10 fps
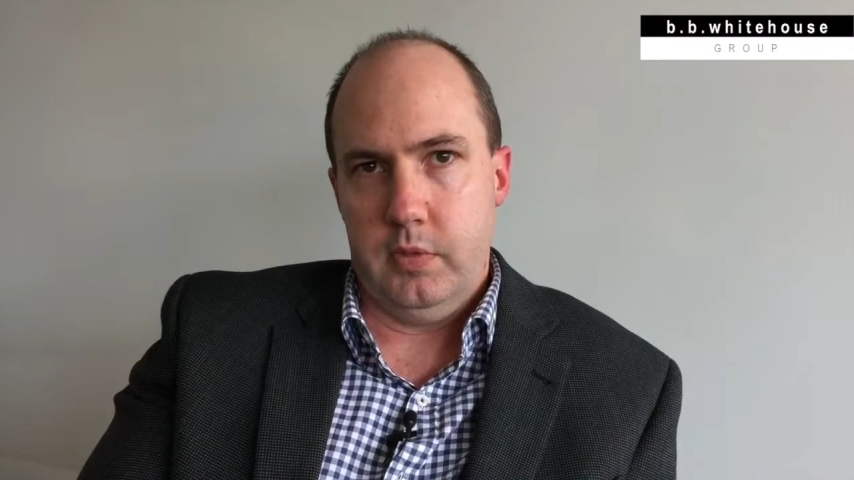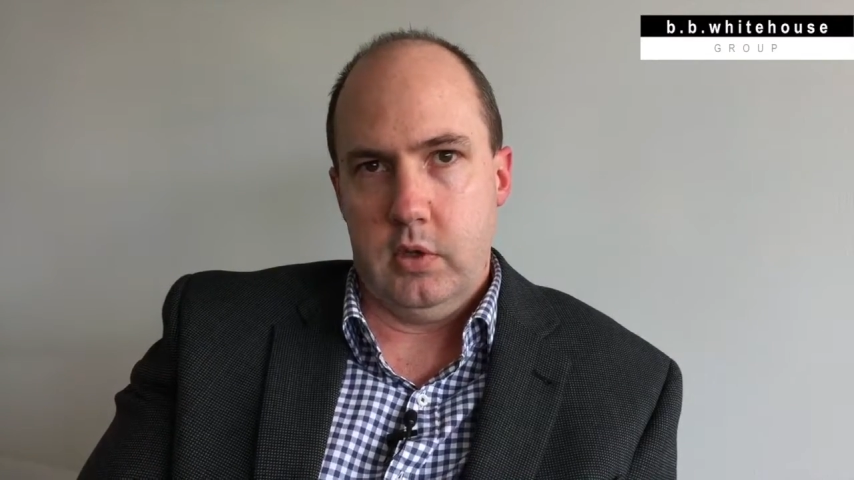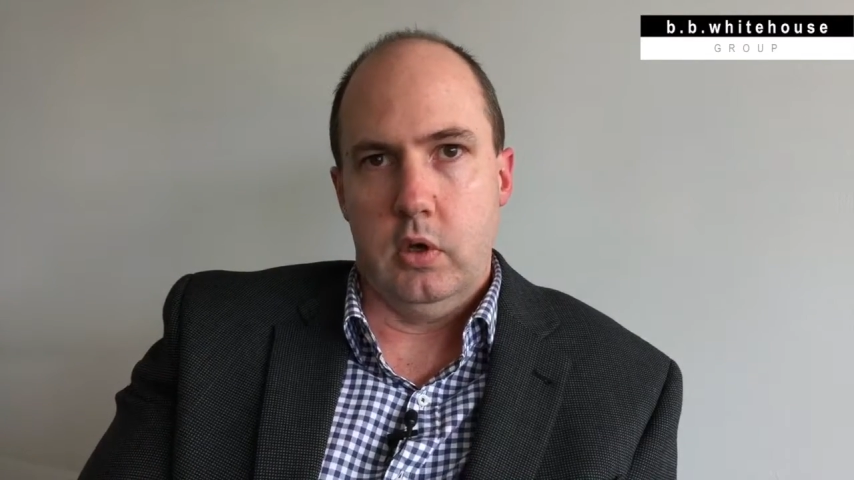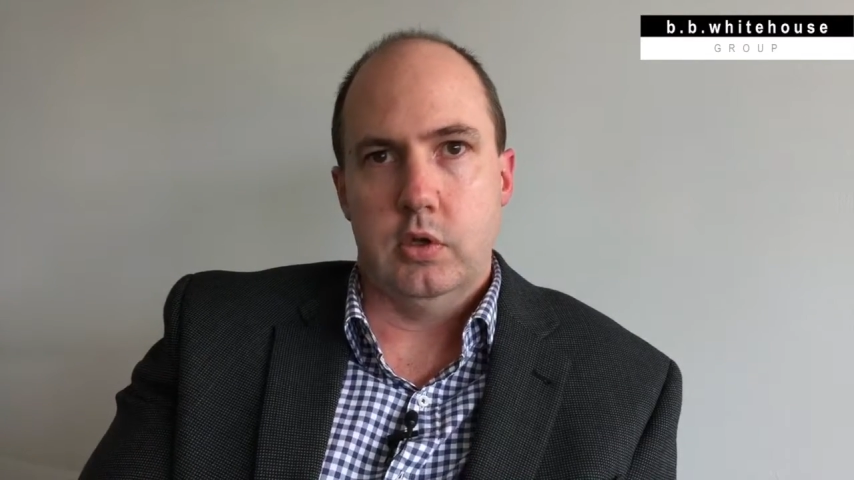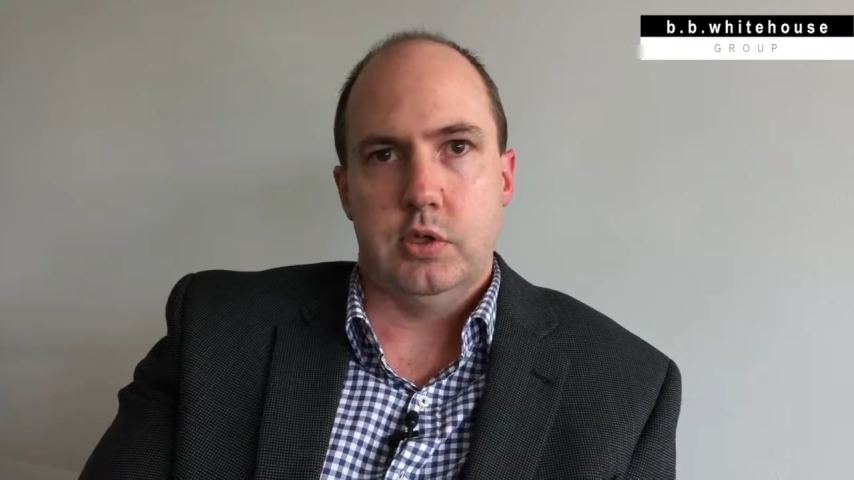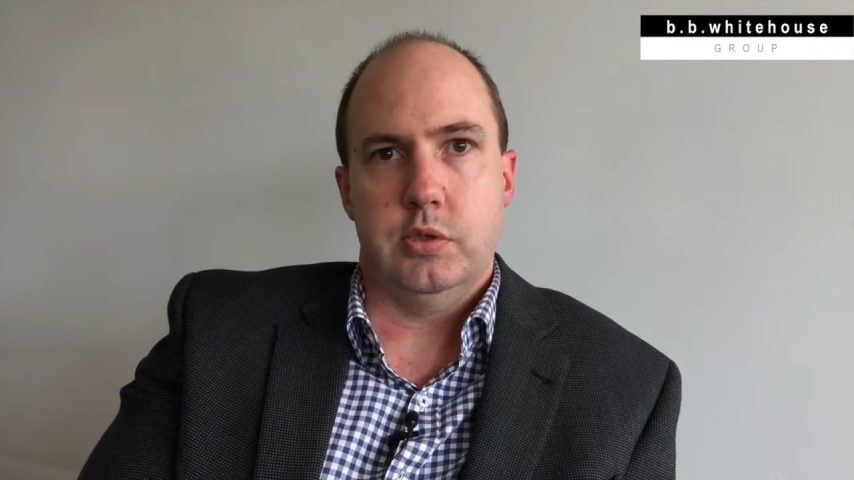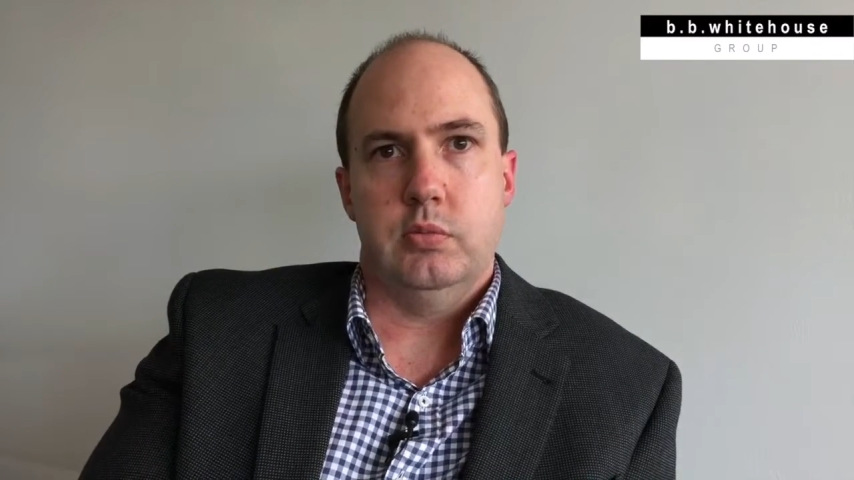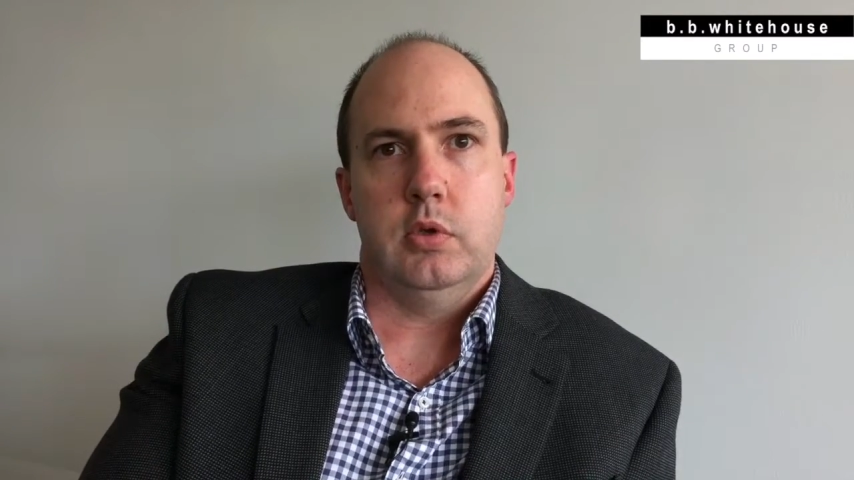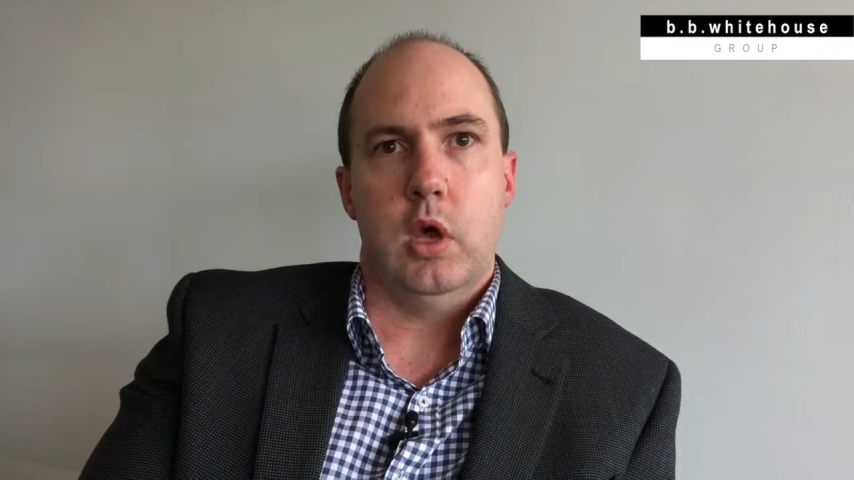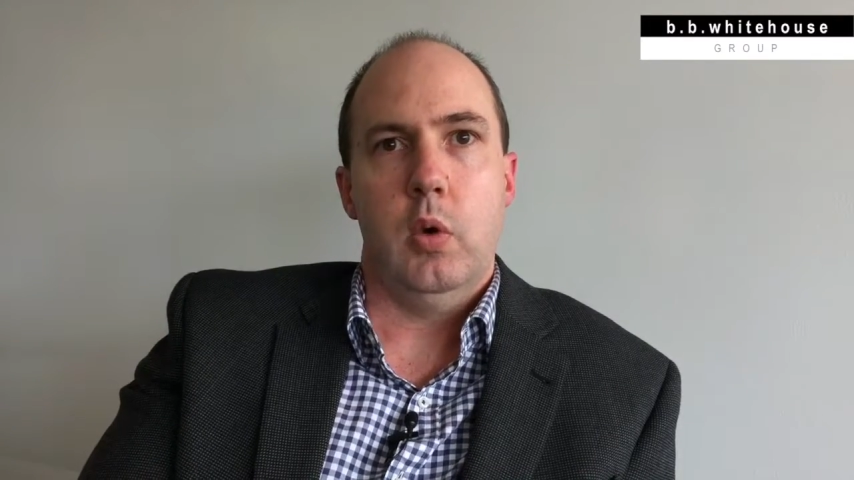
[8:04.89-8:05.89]
costs
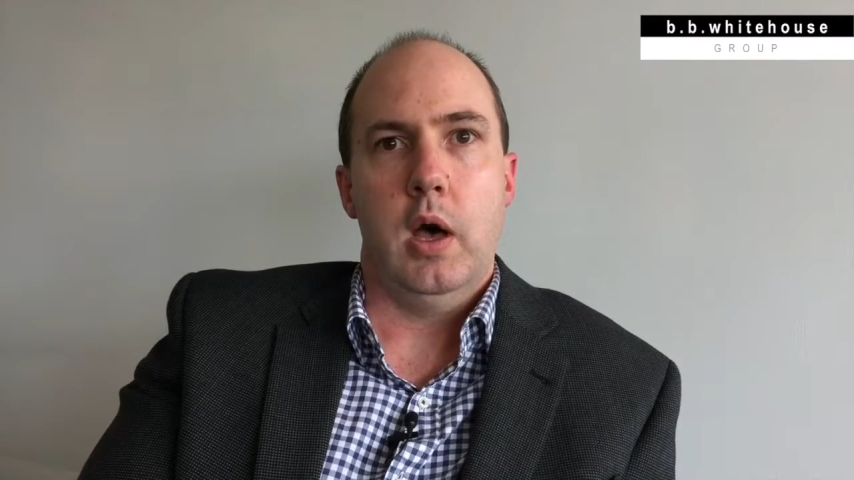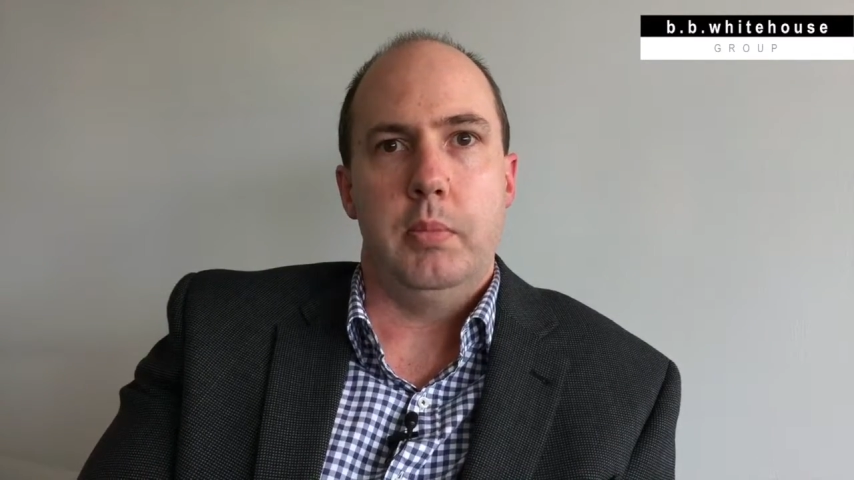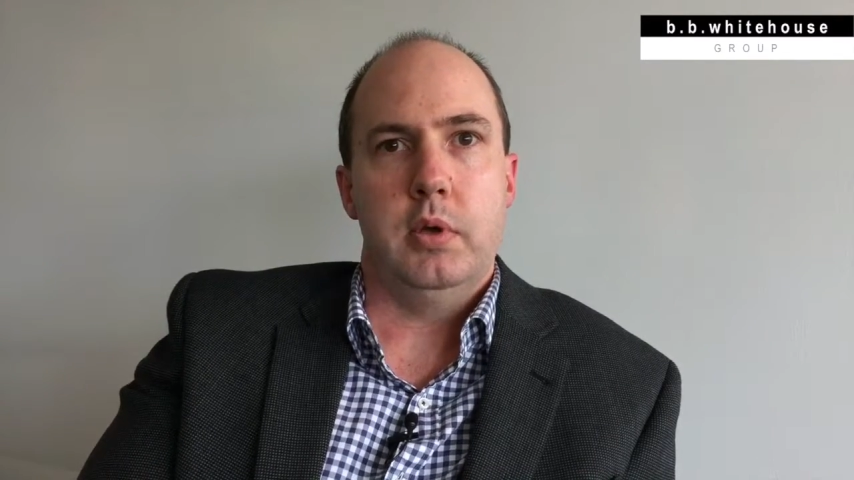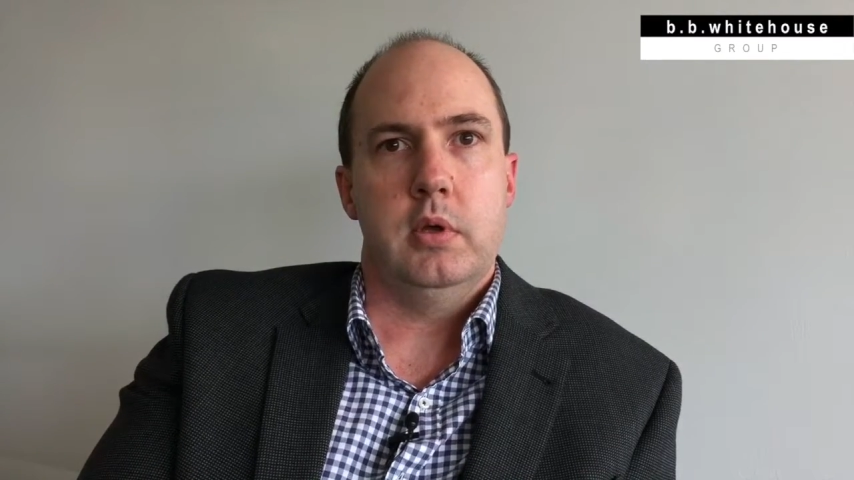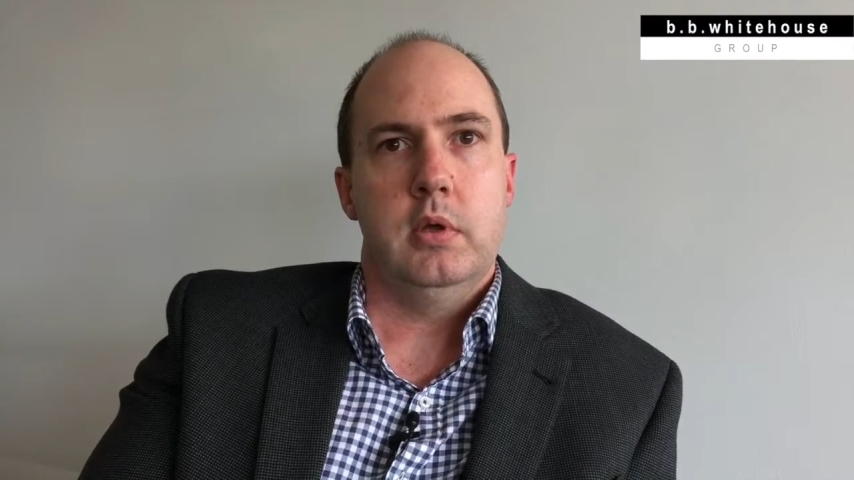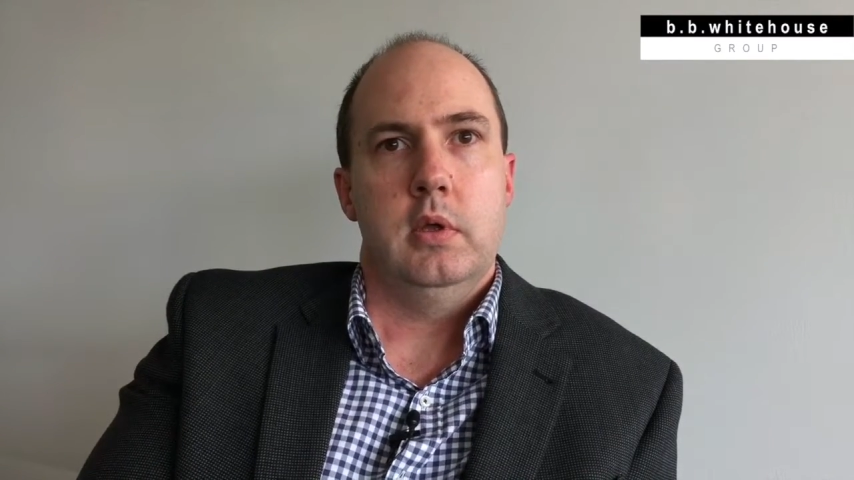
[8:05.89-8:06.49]
go up,